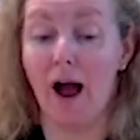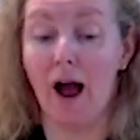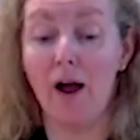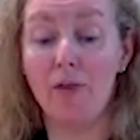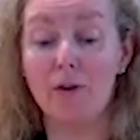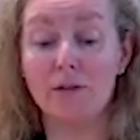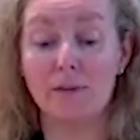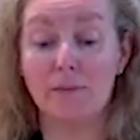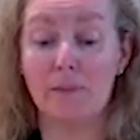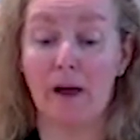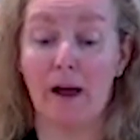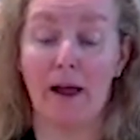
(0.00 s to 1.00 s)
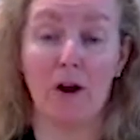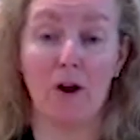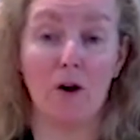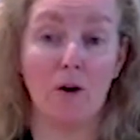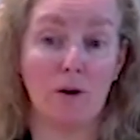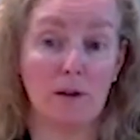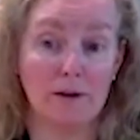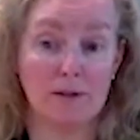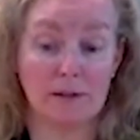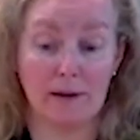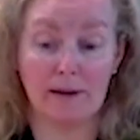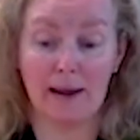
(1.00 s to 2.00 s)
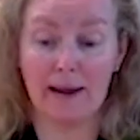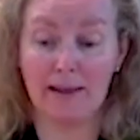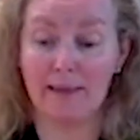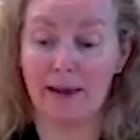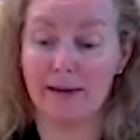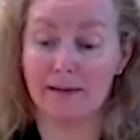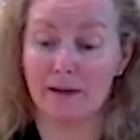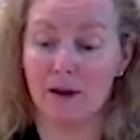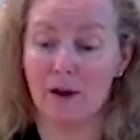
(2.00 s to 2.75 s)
Others imply an earlier Sunday in Lent,